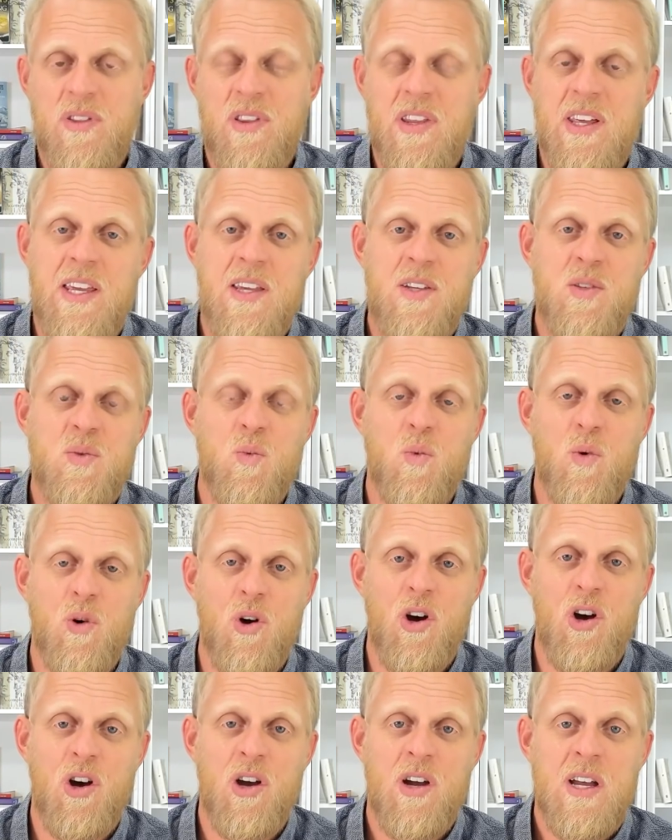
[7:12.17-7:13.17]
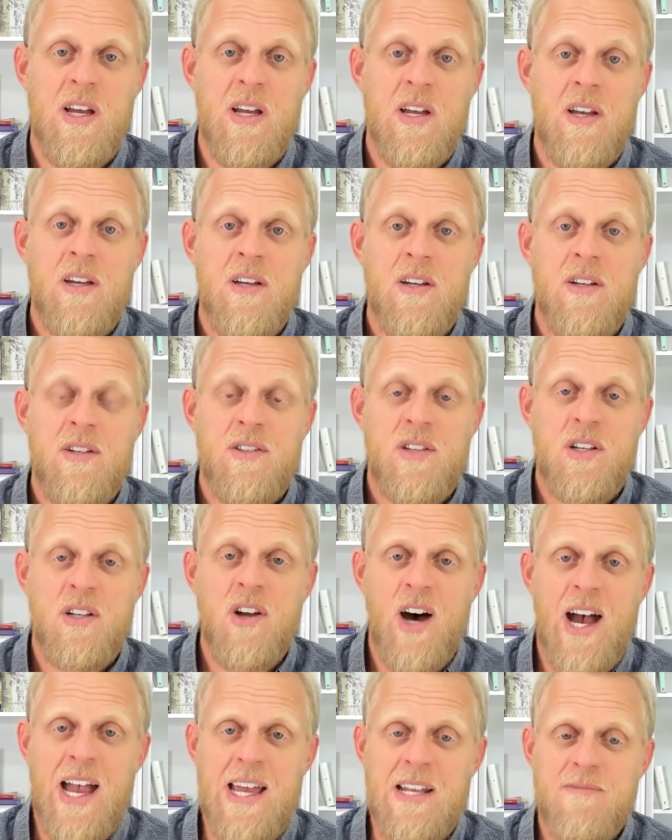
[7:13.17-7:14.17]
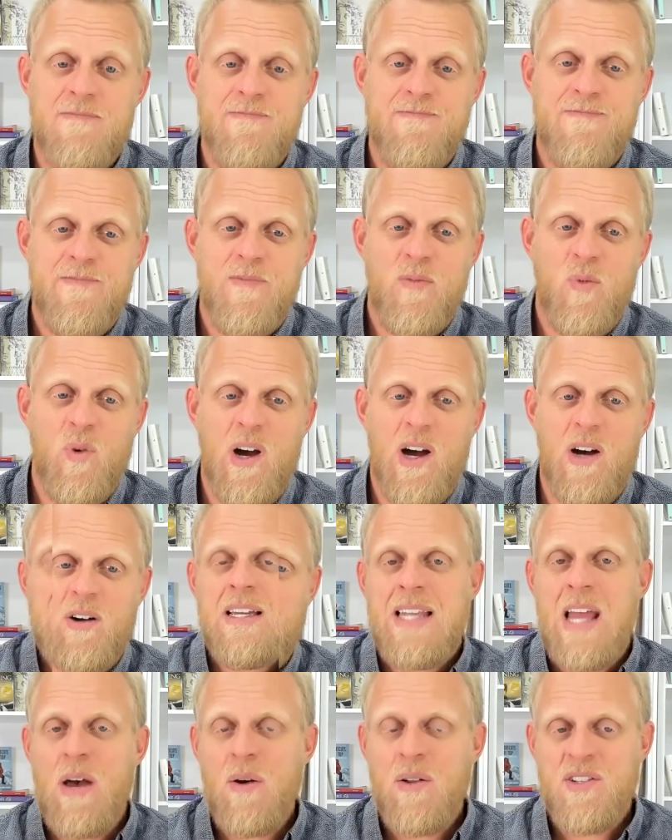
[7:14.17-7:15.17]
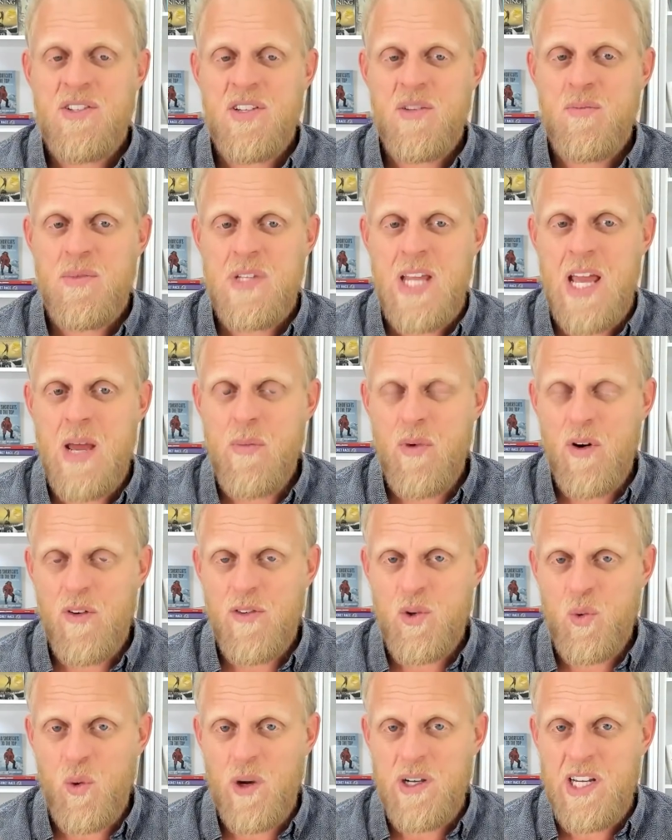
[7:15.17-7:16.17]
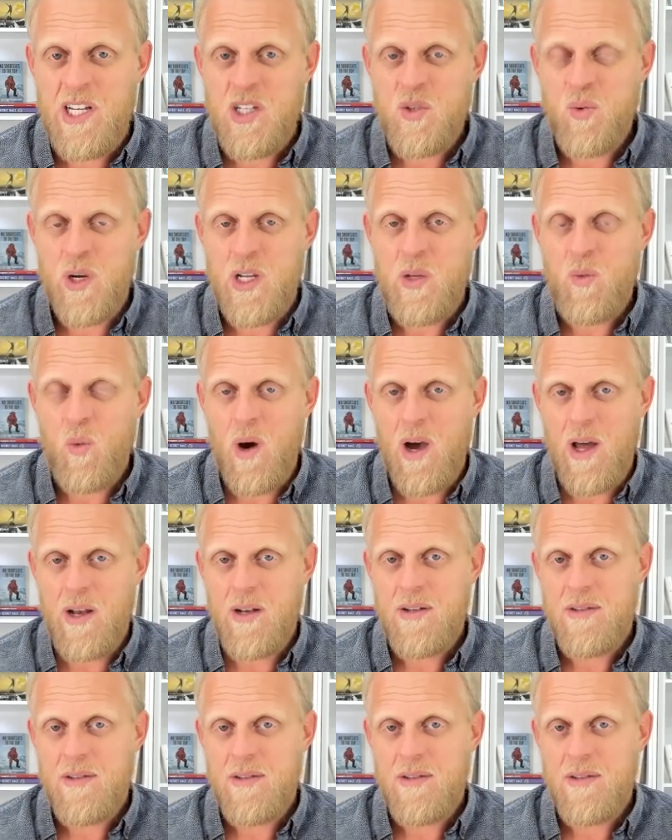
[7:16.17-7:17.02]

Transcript: these were denied. Well, now in September of 2021,